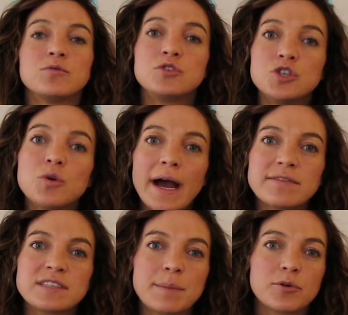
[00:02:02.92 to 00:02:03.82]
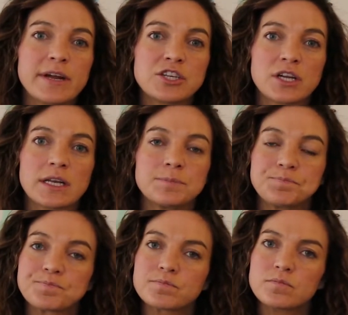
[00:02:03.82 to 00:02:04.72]
you do have separation,
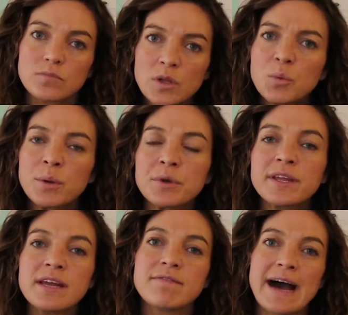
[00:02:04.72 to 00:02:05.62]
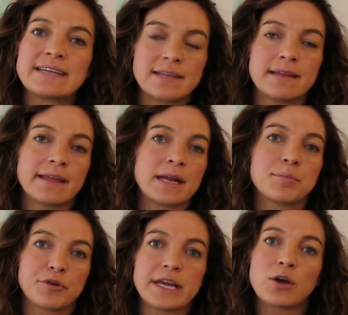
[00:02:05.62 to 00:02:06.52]
we really advise healing
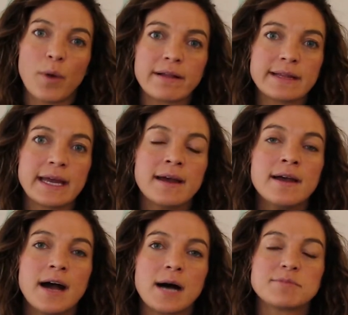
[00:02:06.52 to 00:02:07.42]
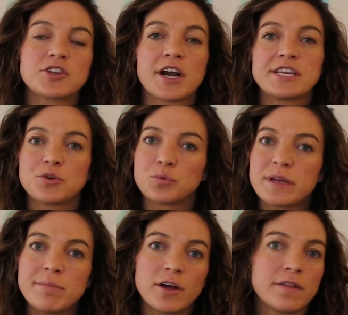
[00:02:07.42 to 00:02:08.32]
it pretty quickly, starting to
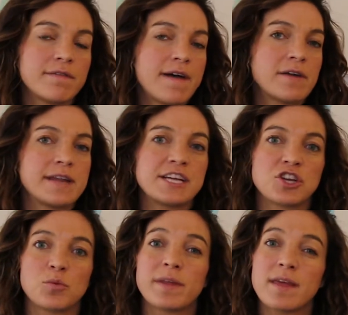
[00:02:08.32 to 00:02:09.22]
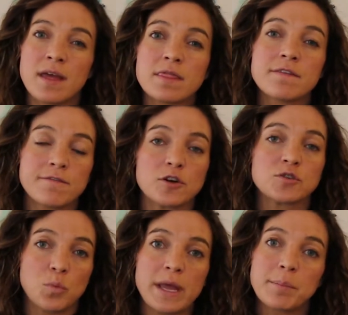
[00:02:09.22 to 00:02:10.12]
rebuild the foundation within the
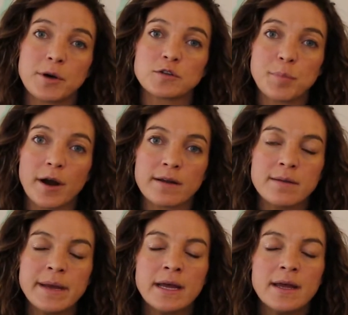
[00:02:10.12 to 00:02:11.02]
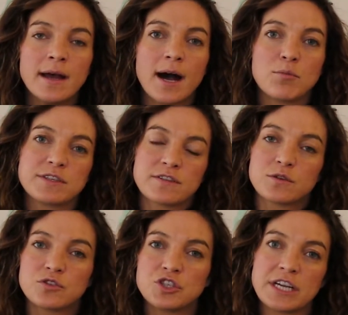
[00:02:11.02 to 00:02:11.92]
first week postpartum with
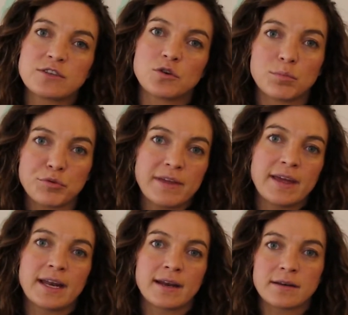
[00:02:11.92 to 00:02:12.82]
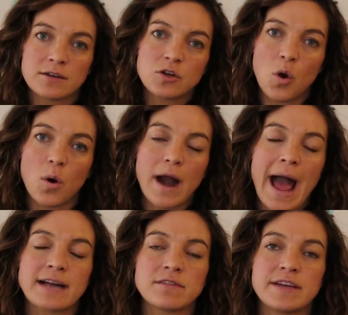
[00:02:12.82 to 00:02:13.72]
those gentle breathing and core
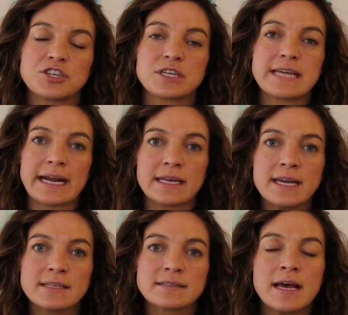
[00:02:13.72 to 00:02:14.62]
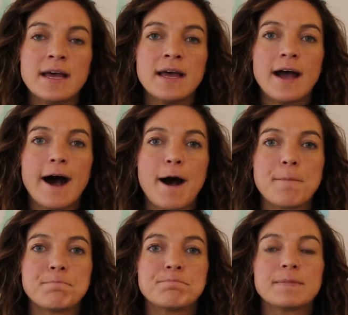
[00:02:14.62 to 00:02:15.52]
activation techniques.
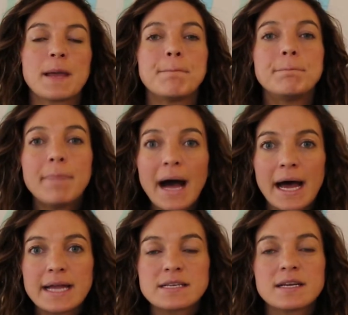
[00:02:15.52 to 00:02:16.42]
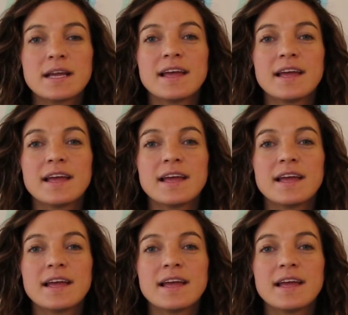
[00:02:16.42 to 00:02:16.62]
But